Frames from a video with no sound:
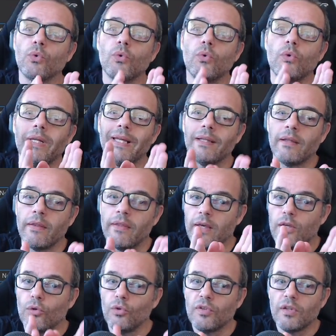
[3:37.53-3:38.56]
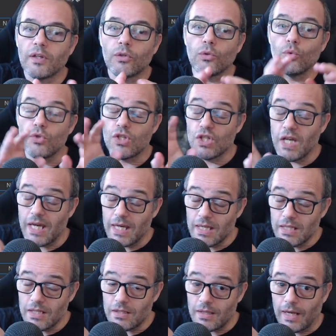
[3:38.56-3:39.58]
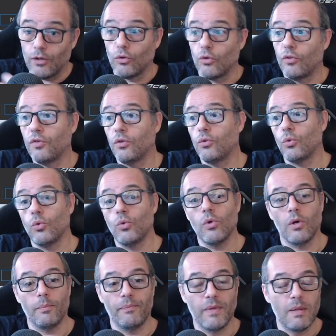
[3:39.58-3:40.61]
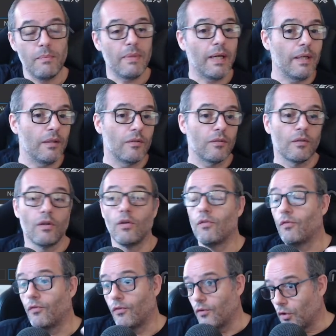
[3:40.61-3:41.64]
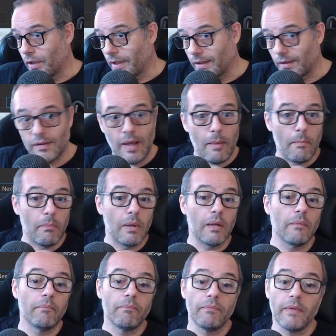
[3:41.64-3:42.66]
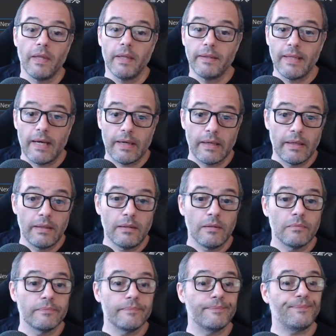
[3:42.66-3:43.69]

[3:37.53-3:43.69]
let the user to change and also to optimize. For example, the target.